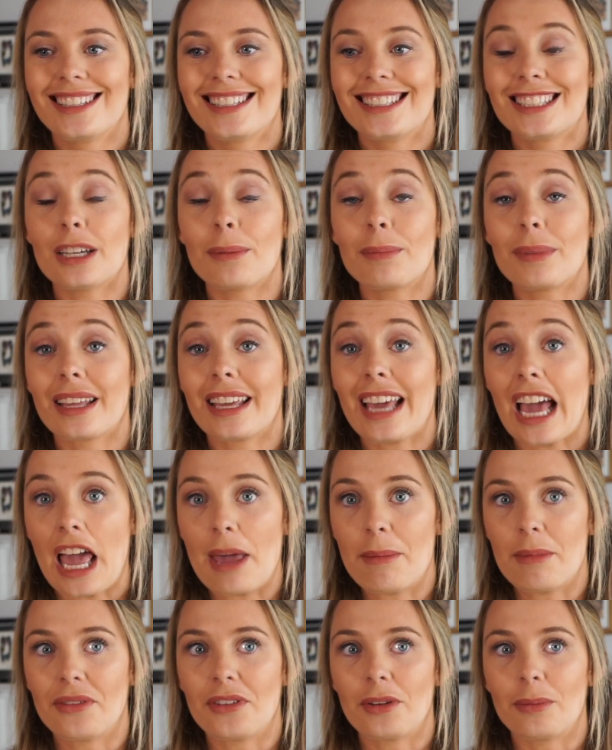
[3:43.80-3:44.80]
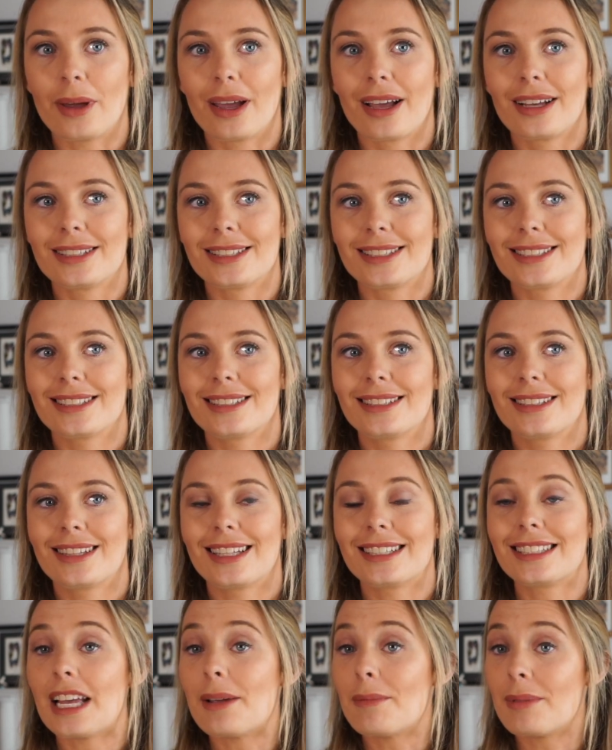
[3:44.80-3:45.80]
something came of it, because
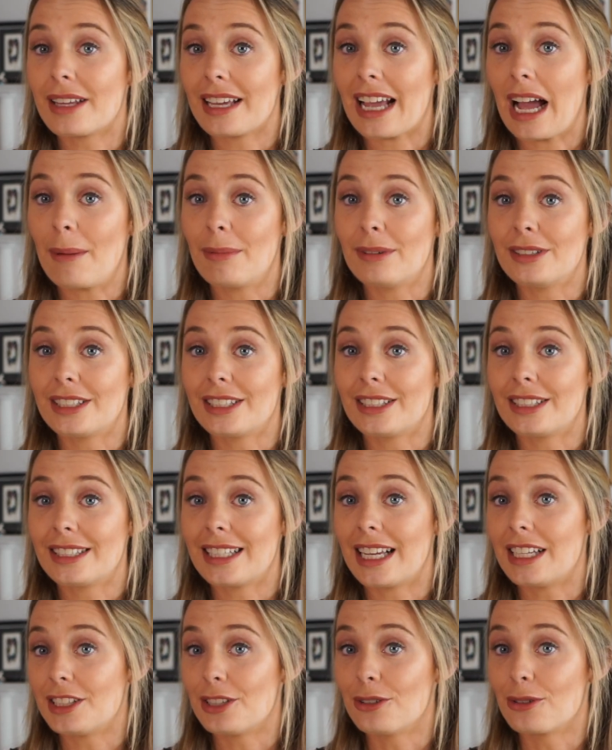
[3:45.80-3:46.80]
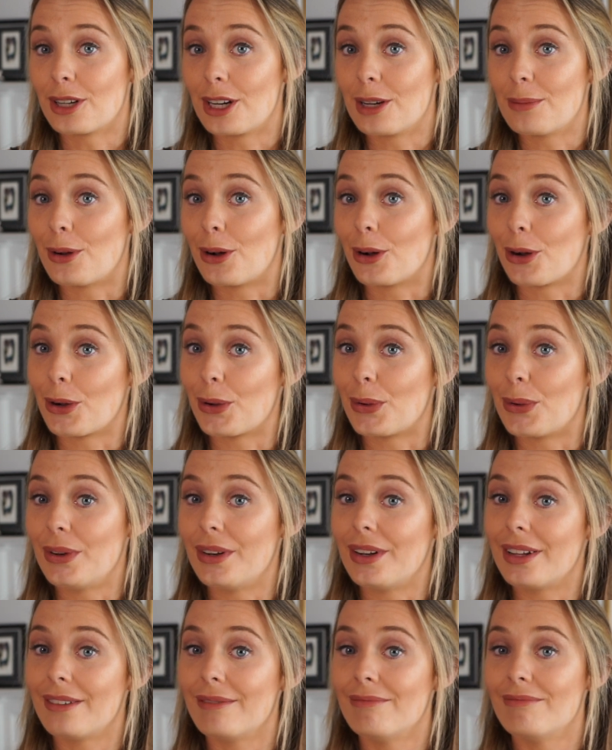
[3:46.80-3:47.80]
the same thing happened in Sandy Hook in America
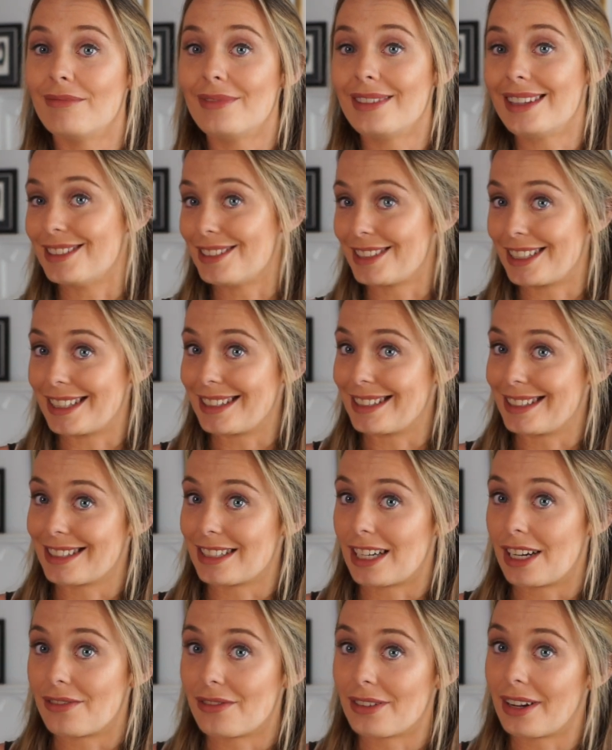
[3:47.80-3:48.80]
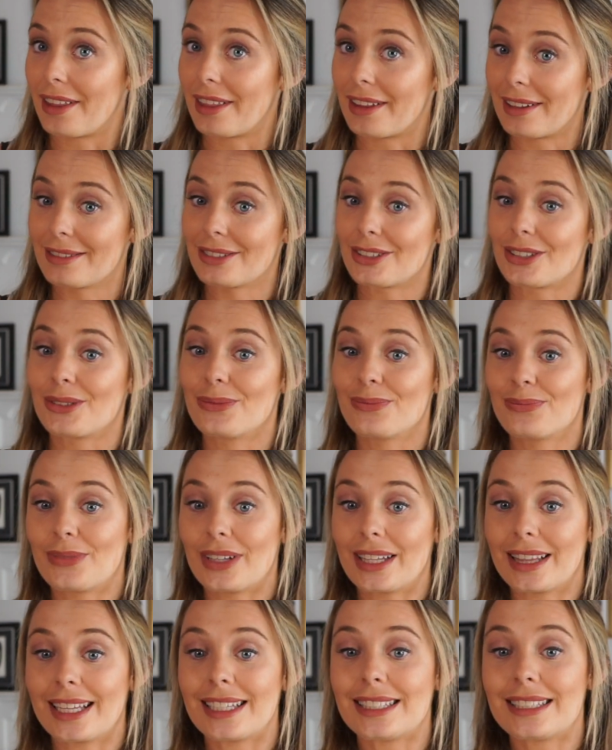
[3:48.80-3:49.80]
and those kids died for nothing. So
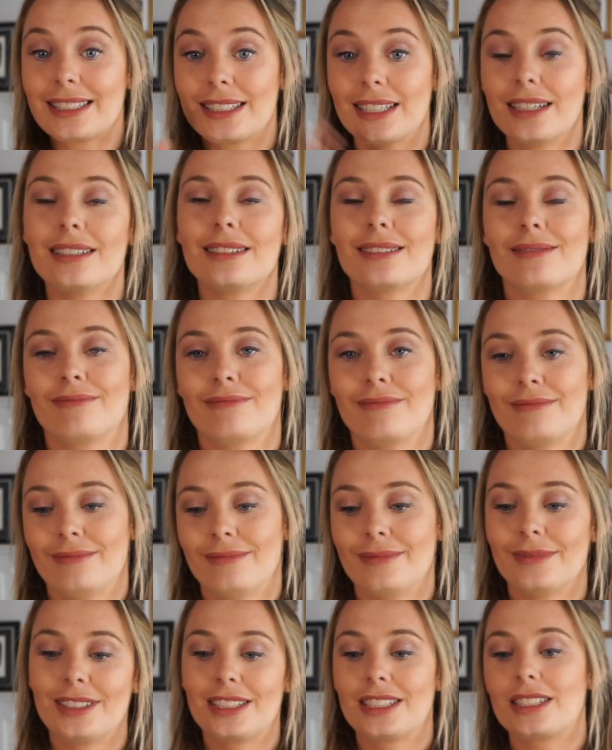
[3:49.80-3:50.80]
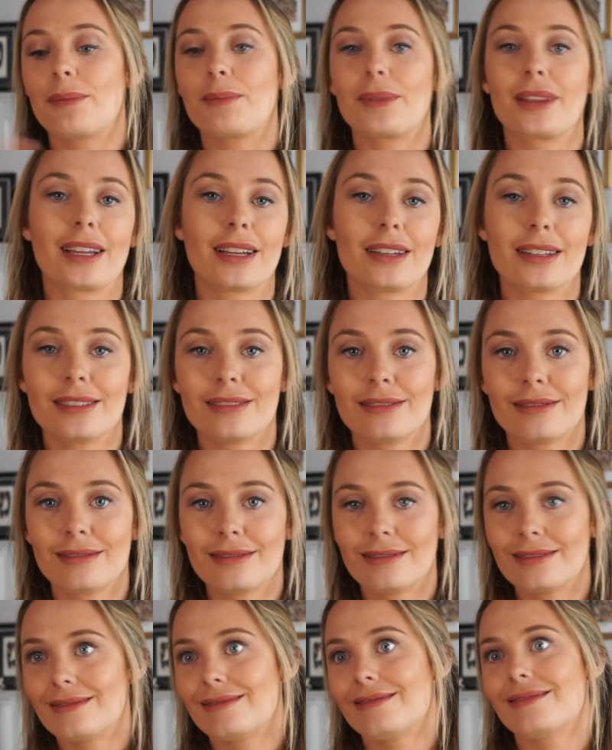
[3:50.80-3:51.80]
at least something
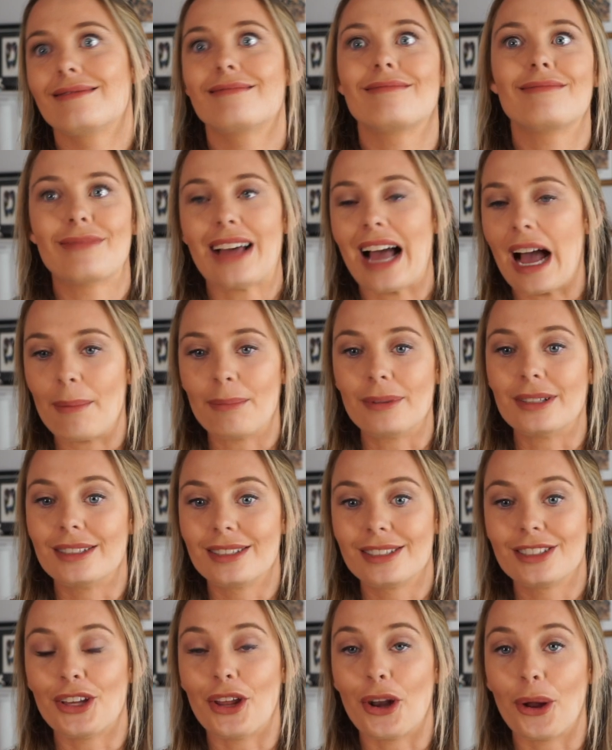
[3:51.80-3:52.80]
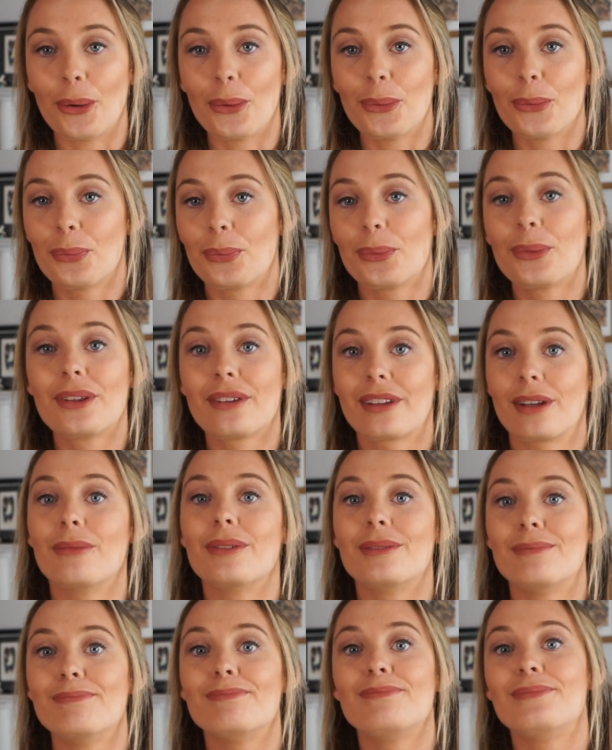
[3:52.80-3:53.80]
happened, you know,
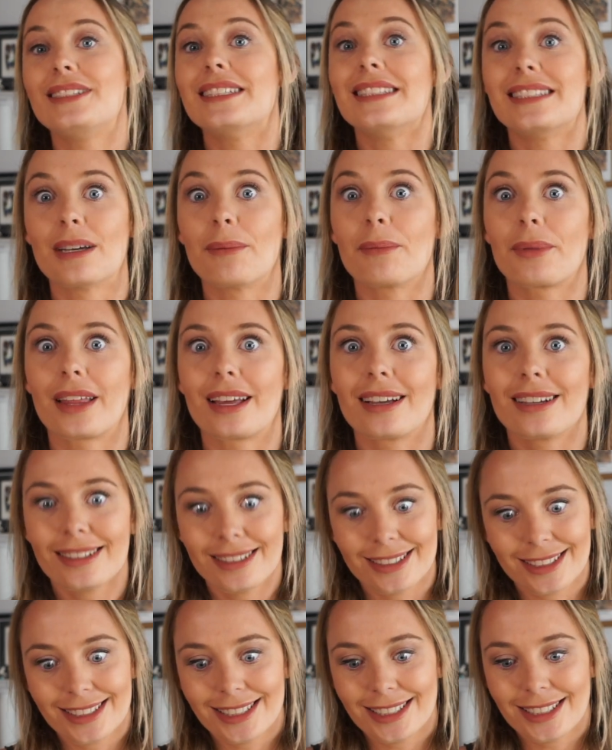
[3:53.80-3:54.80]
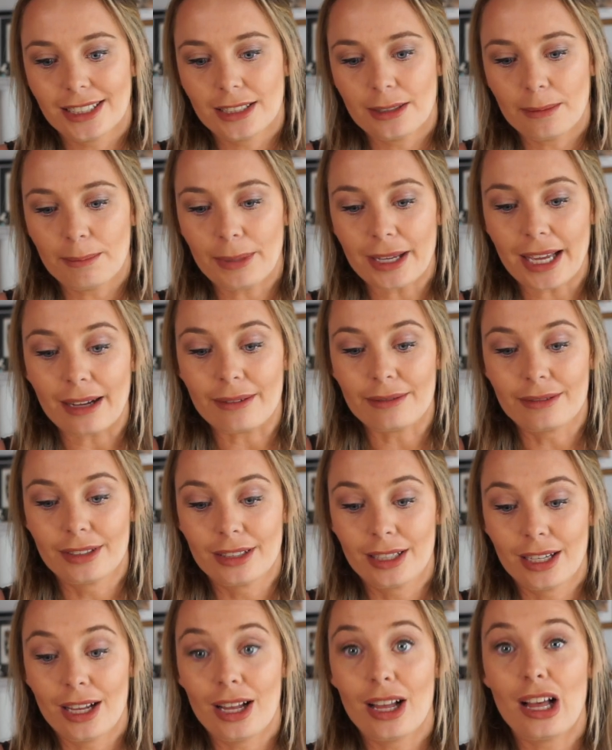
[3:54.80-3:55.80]
someone did something. But yeah,
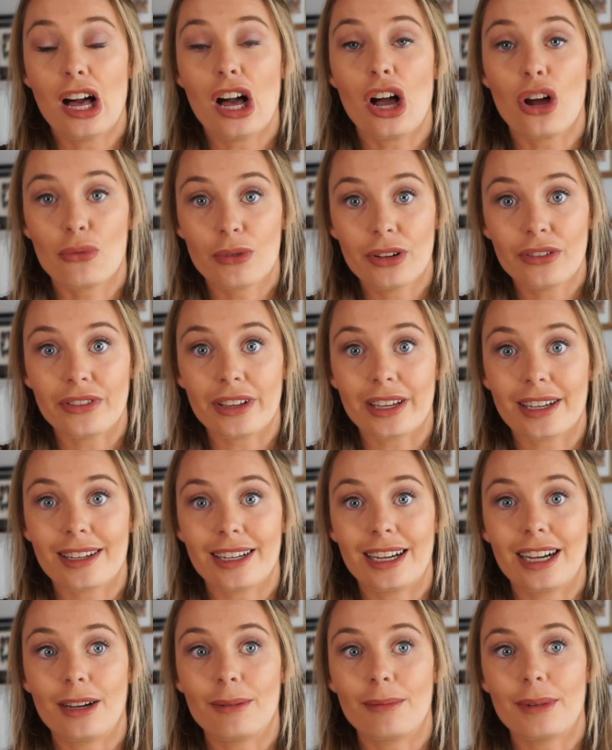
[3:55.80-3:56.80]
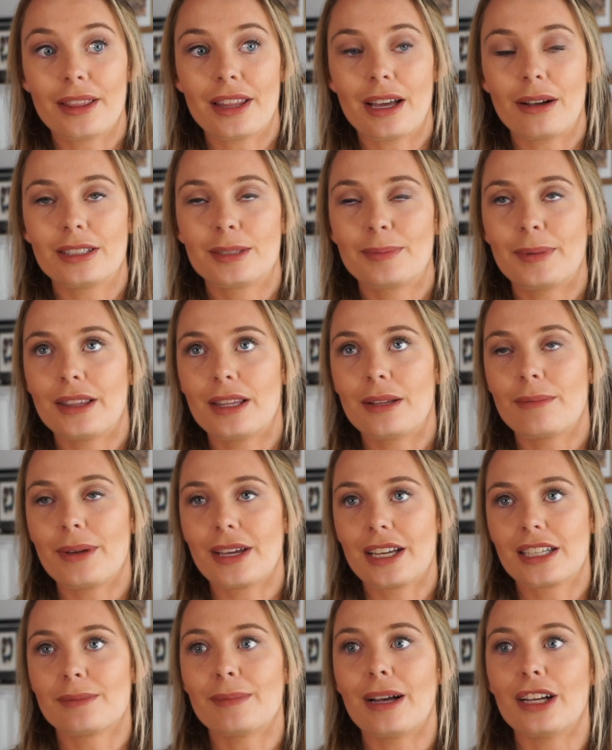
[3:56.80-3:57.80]
horrific, and that's been the
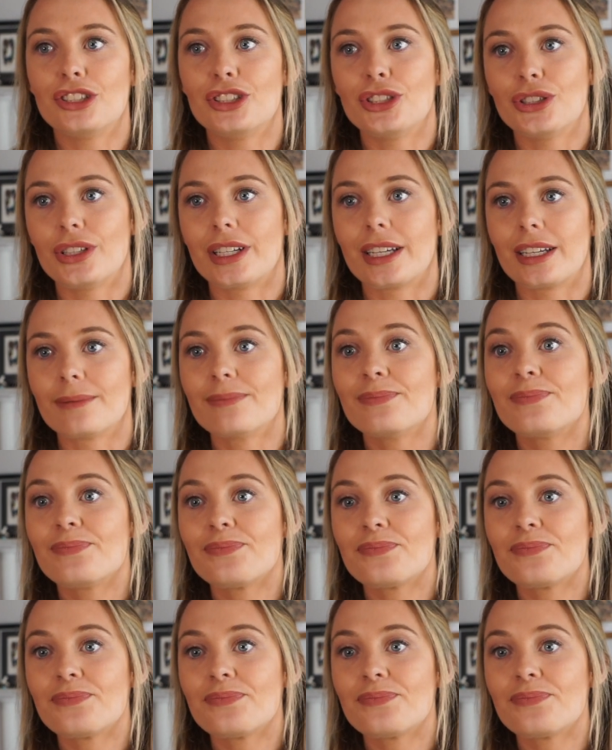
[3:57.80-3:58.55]
biggest mass shooting